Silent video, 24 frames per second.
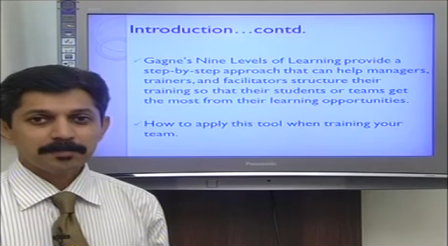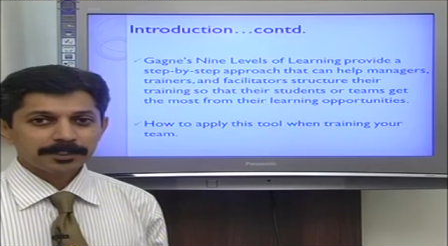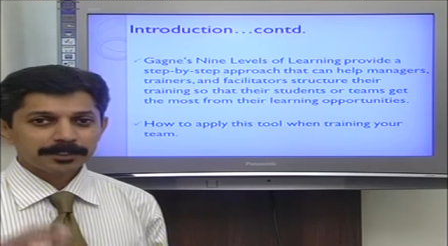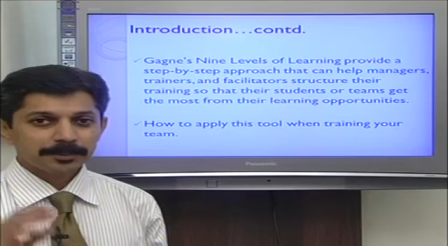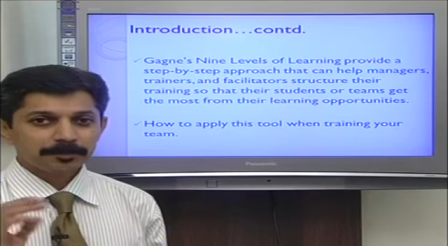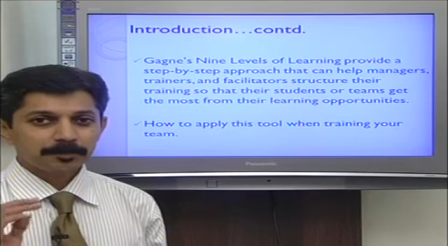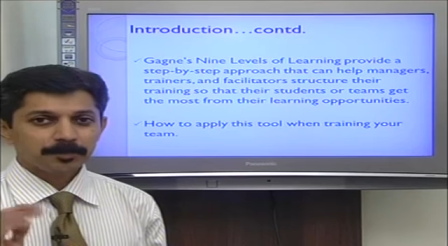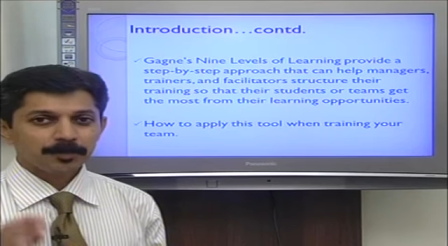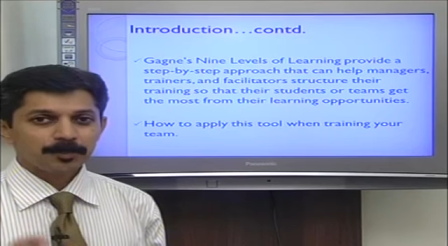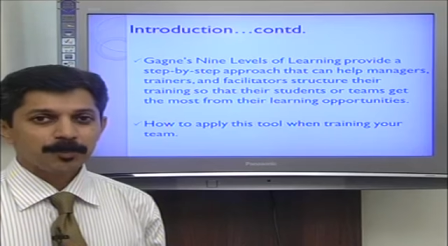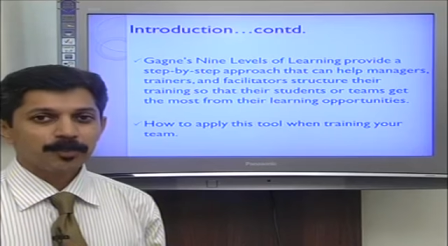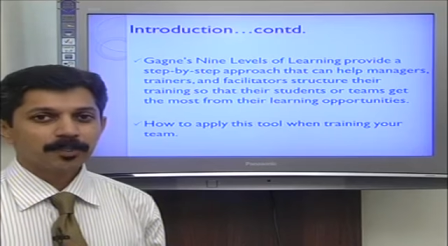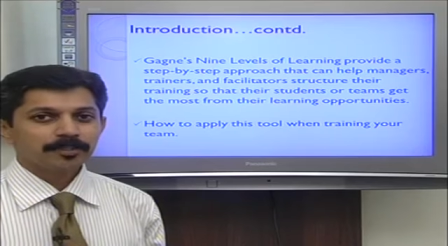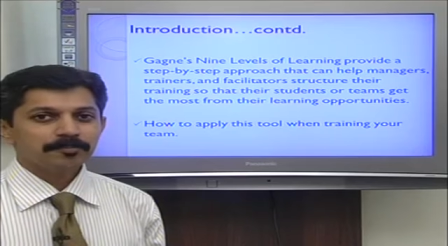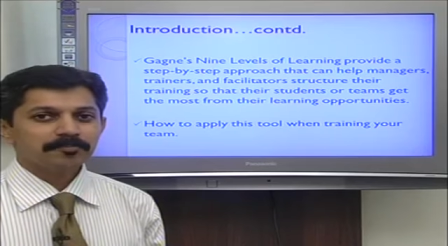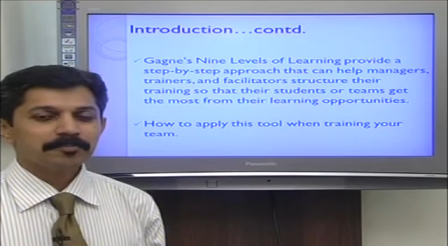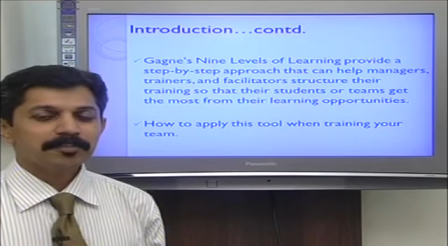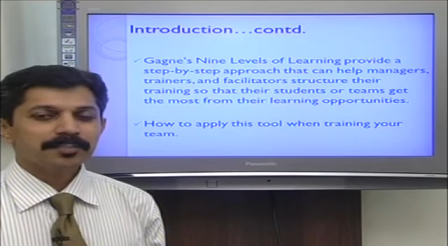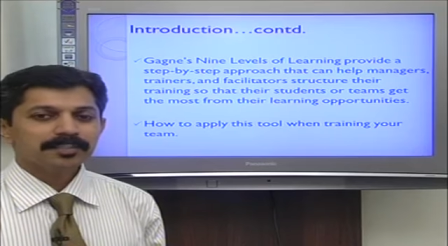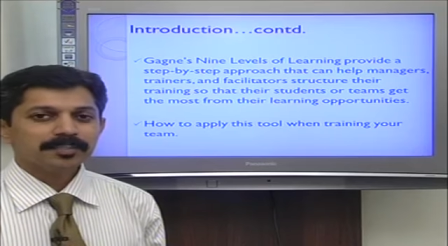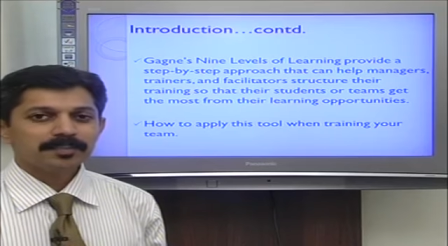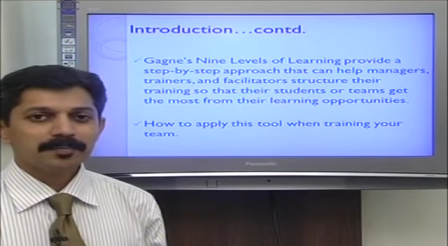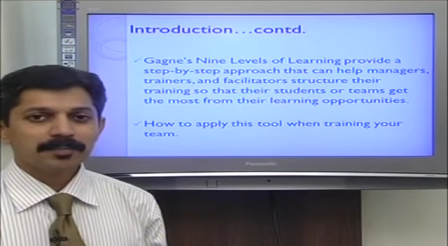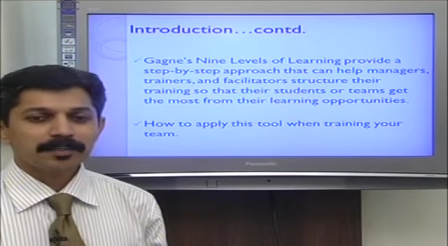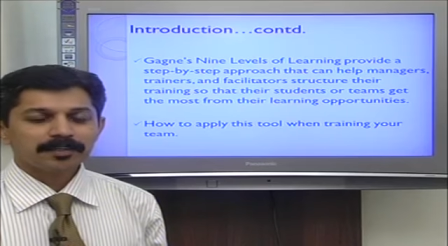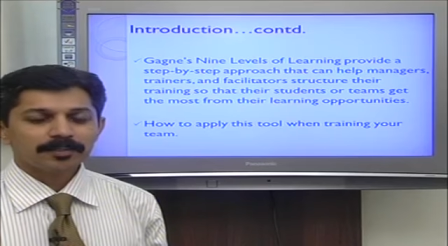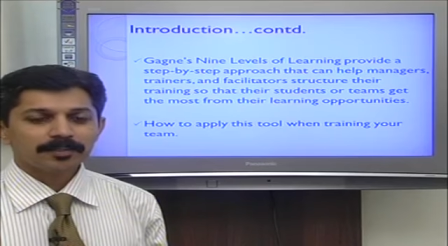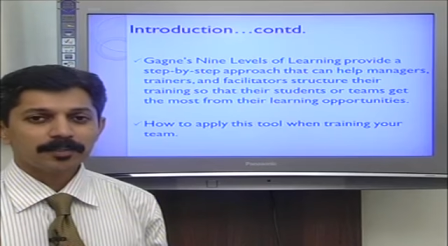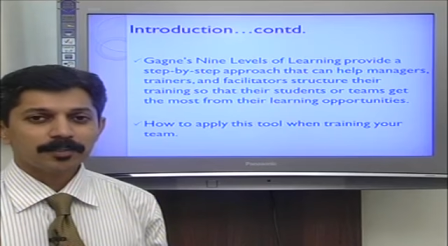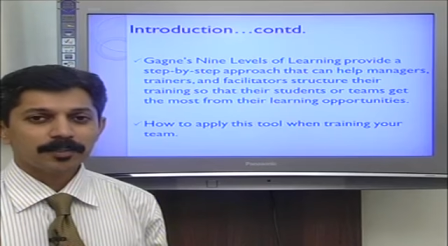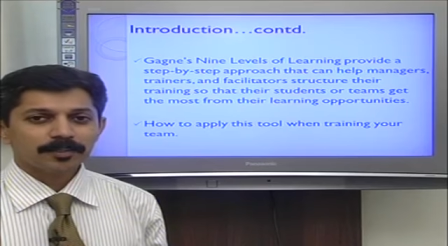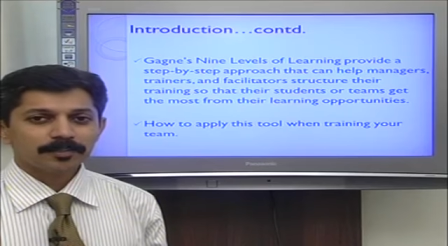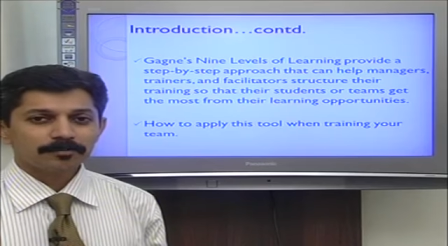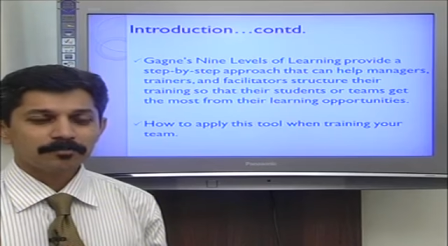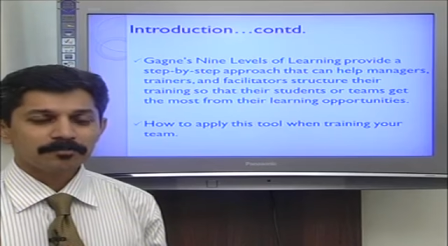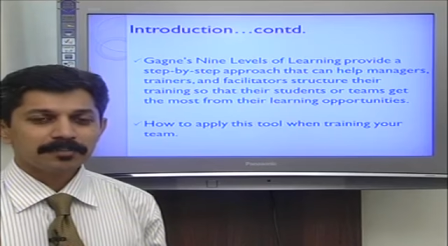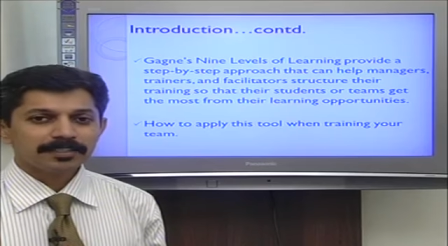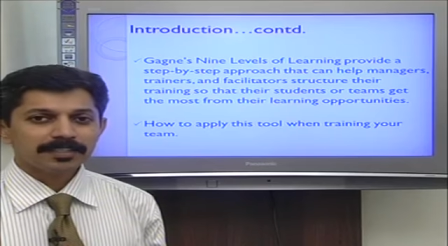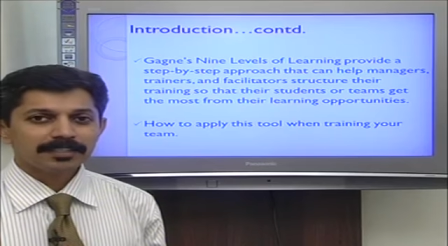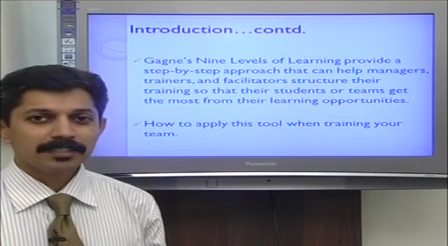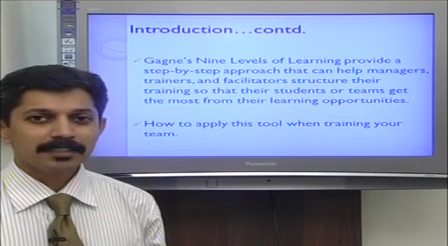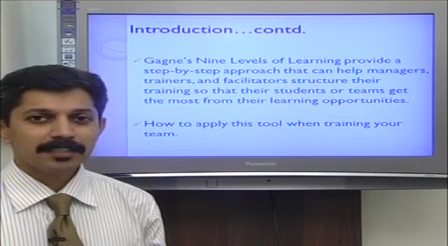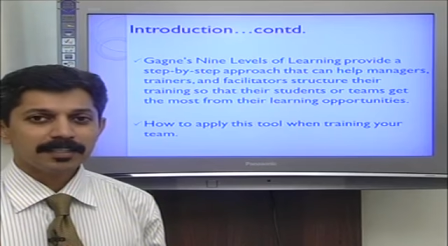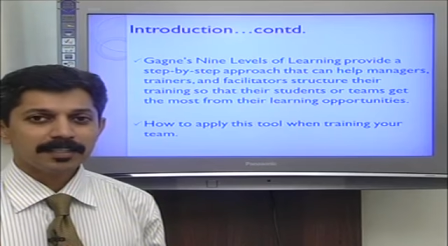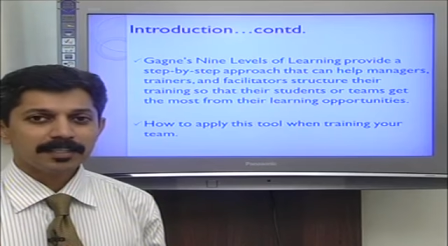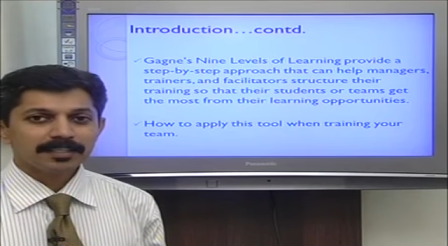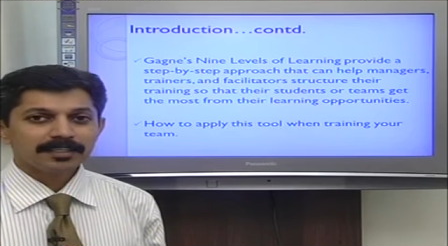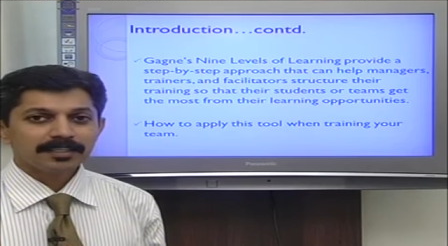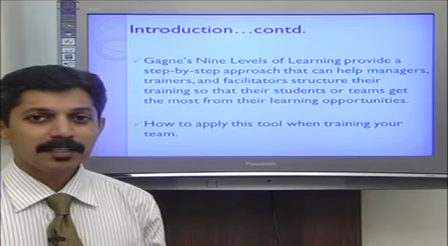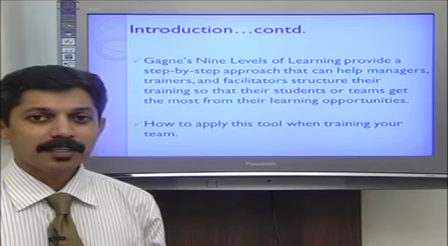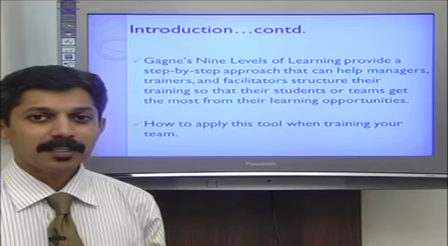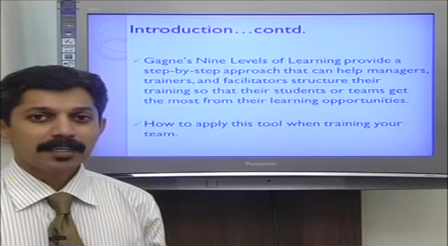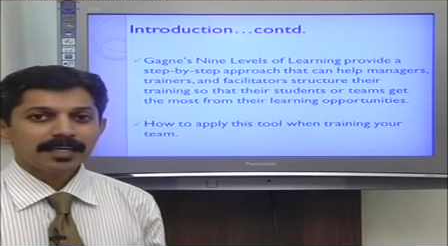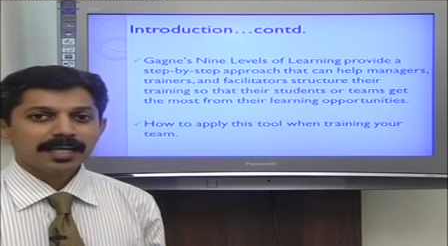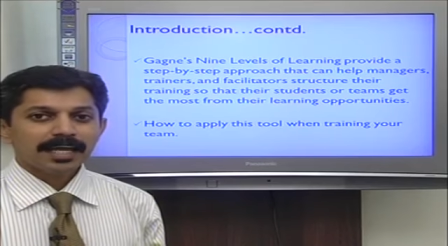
much more confidently,